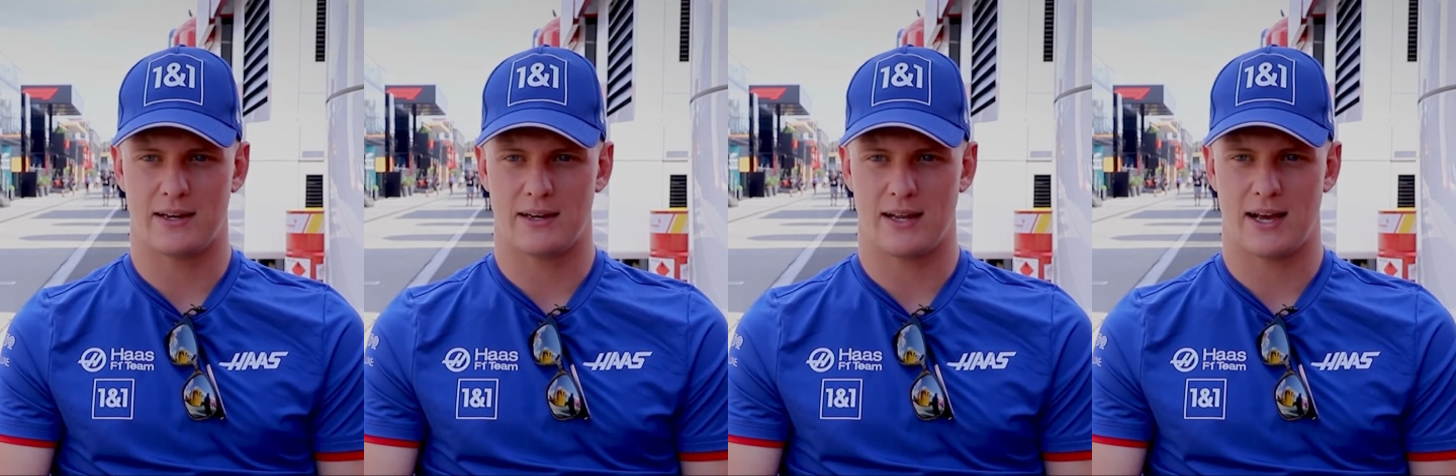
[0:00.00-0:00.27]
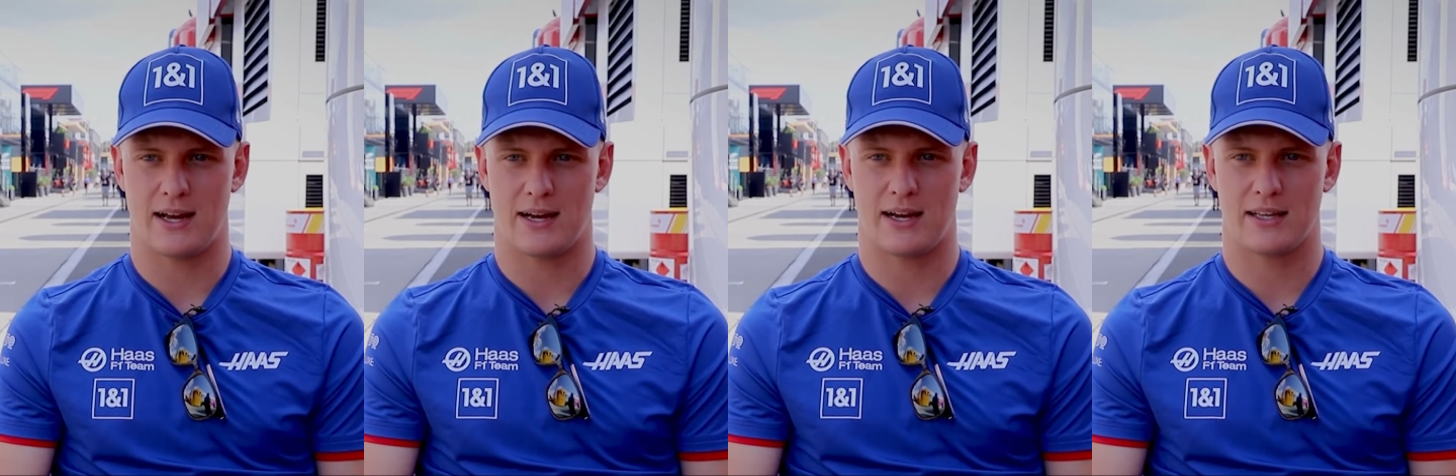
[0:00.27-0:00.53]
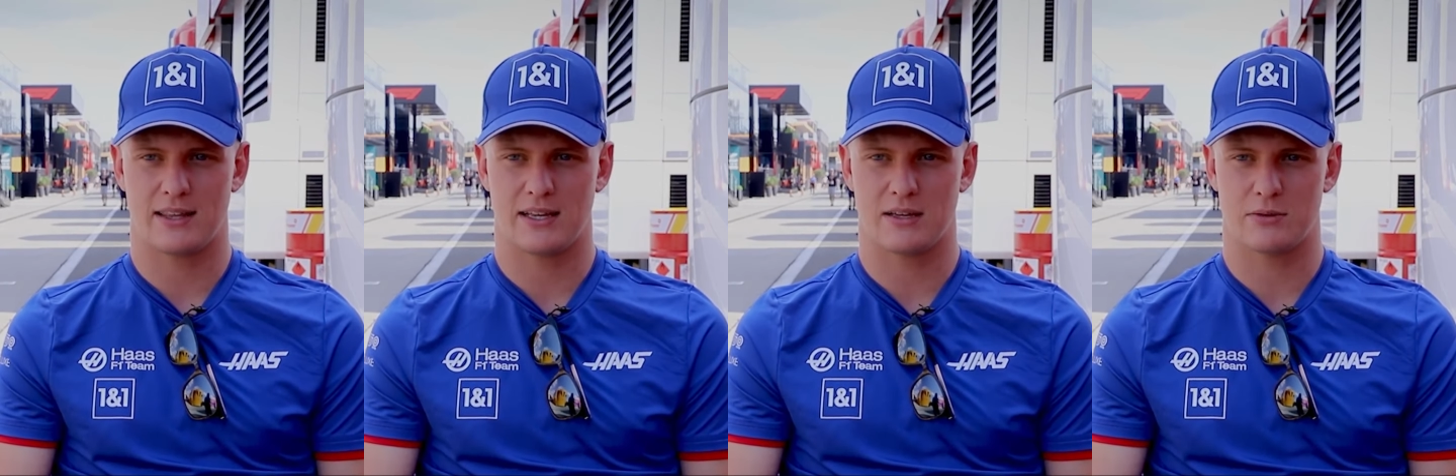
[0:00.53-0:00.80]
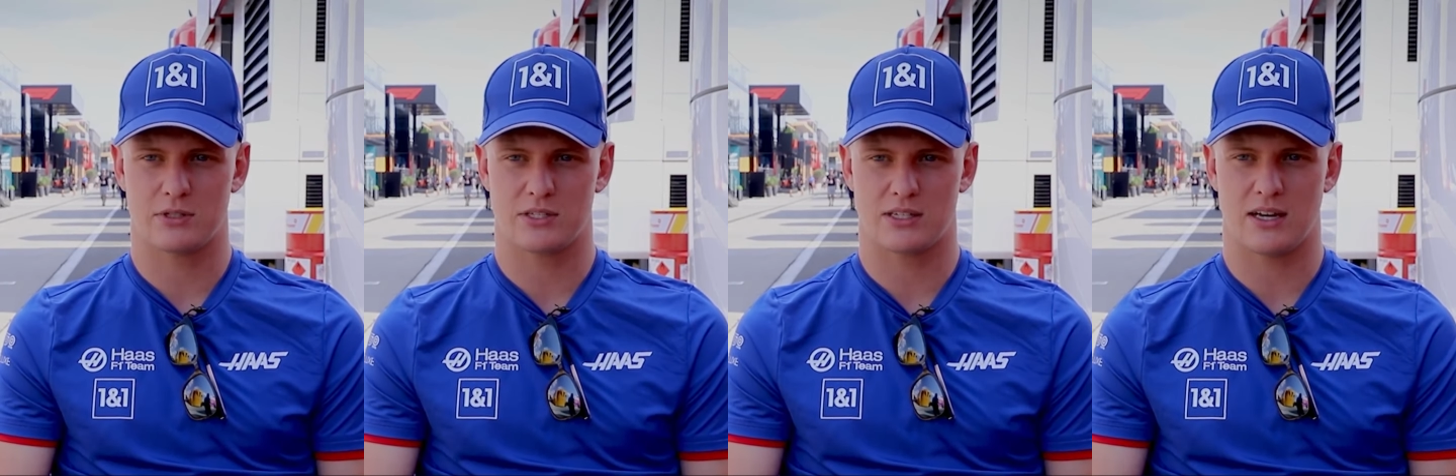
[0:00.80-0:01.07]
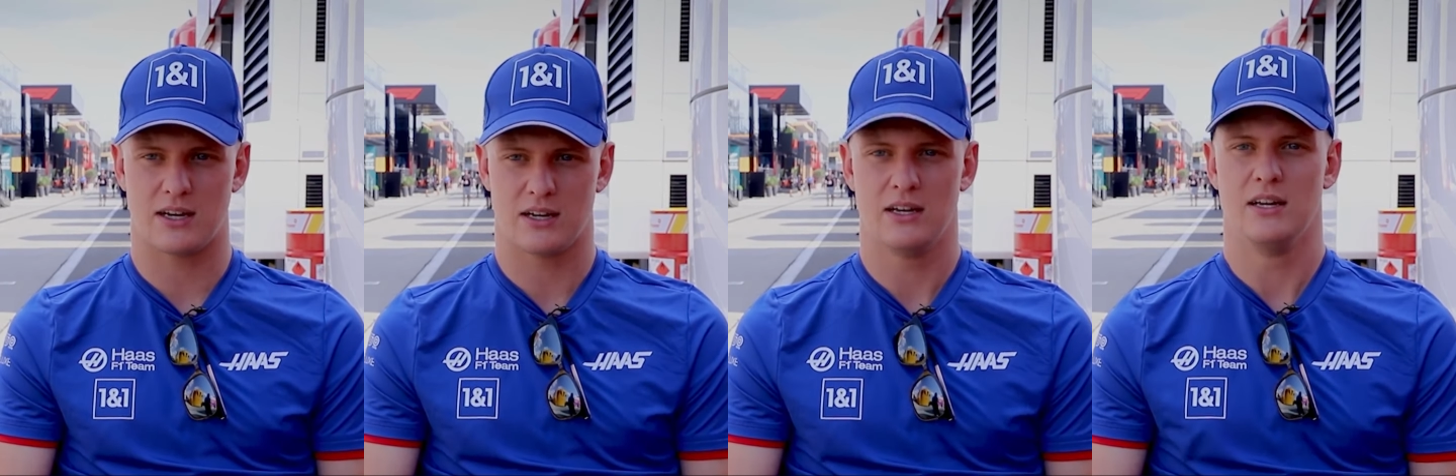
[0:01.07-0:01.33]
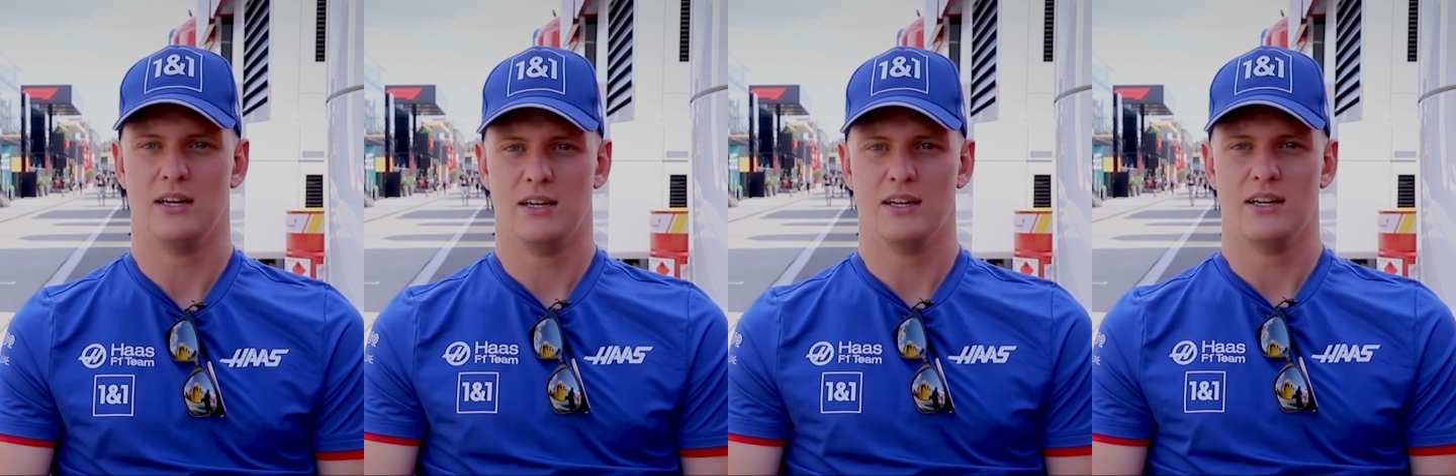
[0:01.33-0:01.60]
yeah, I think it was
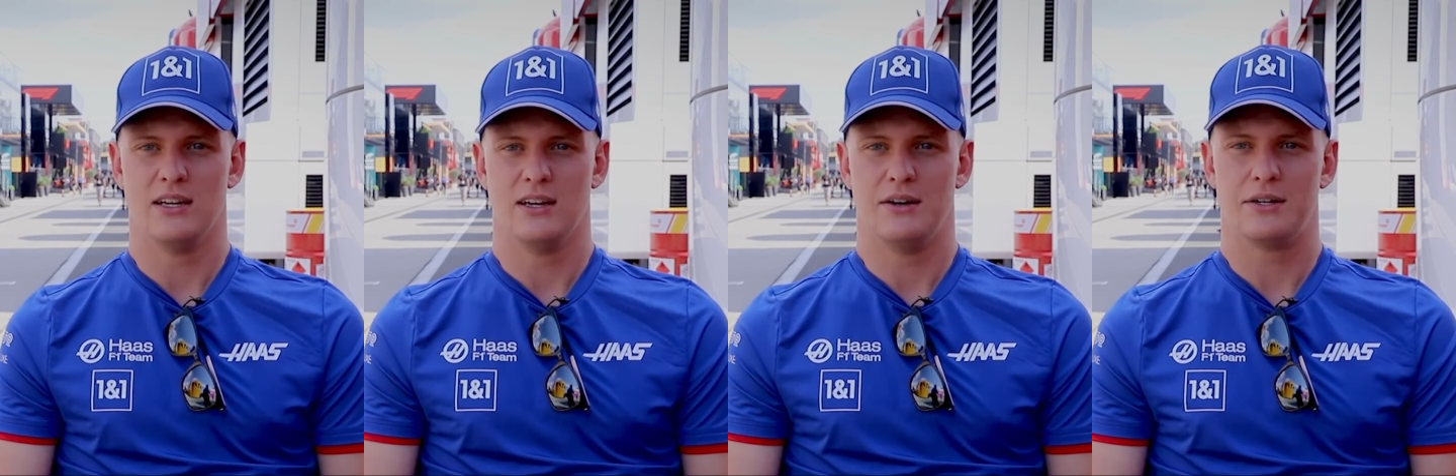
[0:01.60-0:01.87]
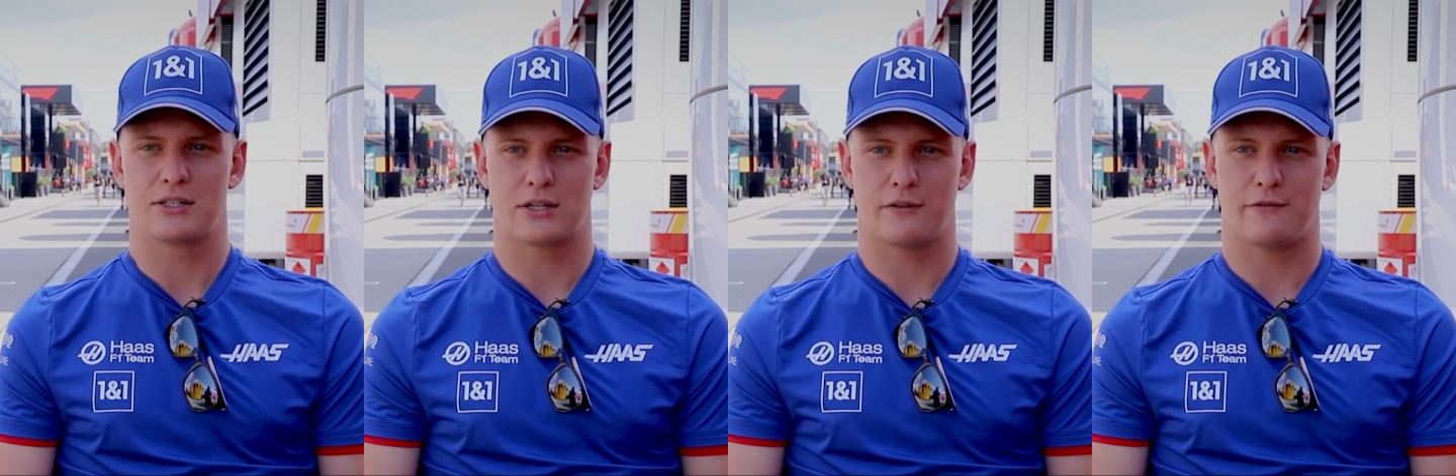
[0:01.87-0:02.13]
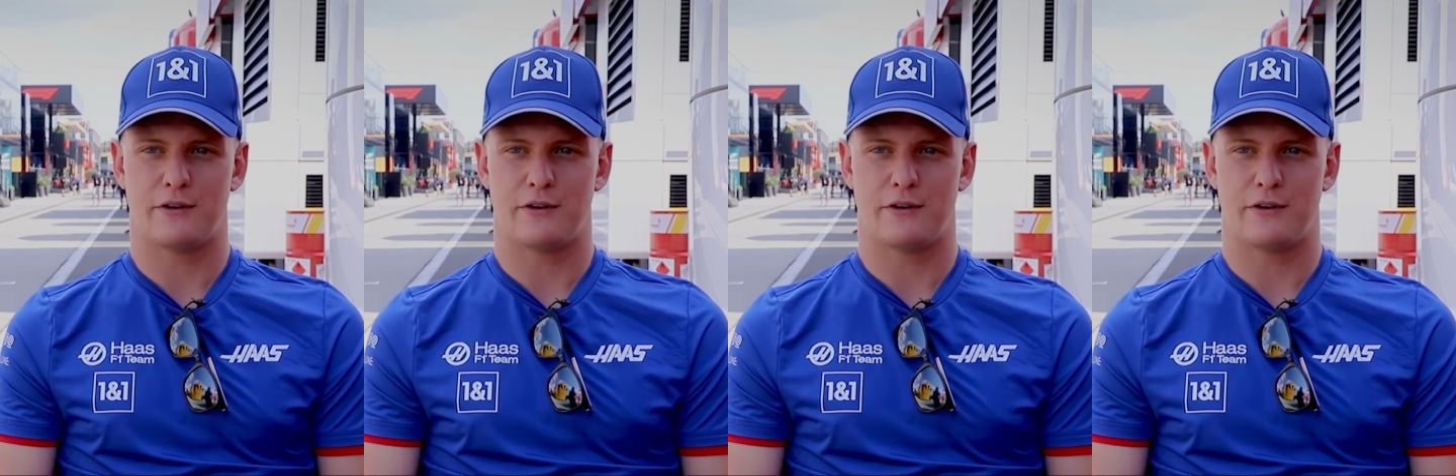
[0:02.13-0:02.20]
good